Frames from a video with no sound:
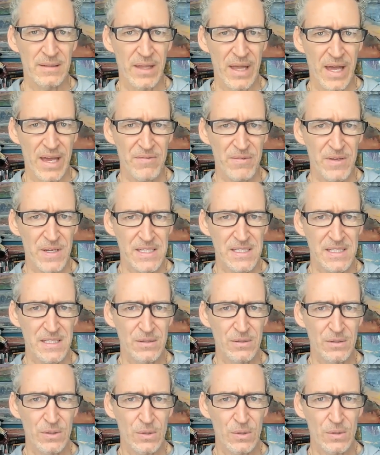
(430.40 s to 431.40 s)
Life gets
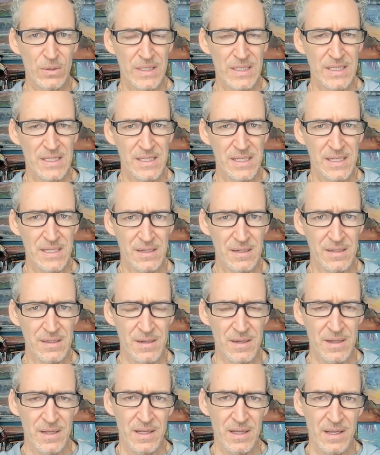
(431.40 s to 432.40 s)
a little
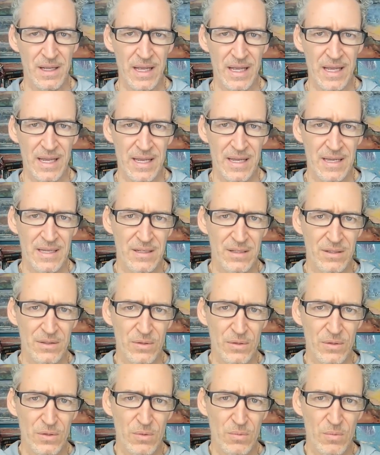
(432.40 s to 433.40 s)
easier and a
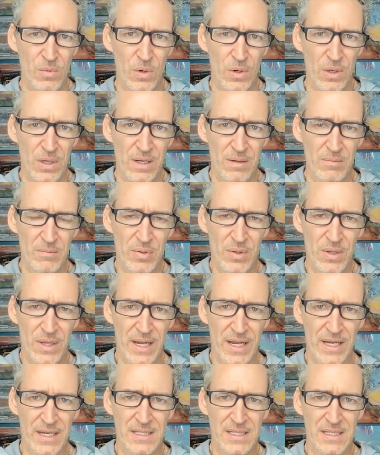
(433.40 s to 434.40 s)
little more
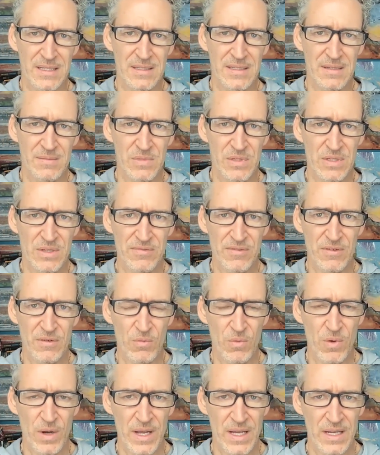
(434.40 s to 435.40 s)
complex in some
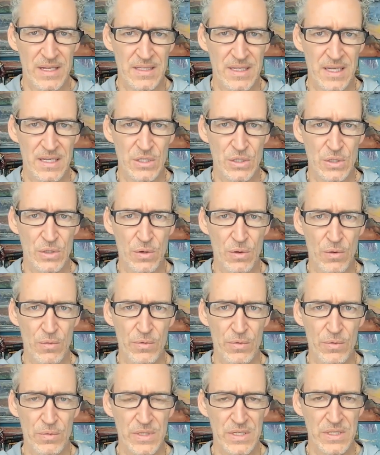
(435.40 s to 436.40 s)
different ways as you go
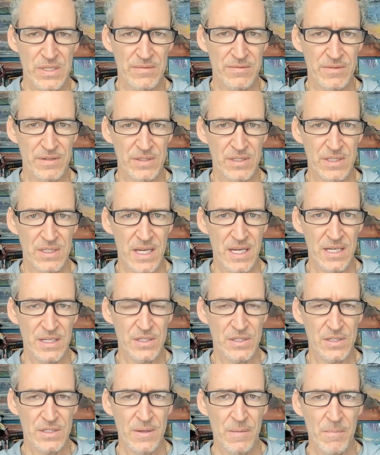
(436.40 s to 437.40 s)
through these different
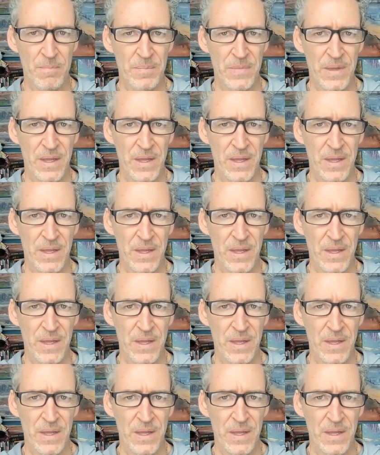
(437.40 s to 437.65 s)
stages.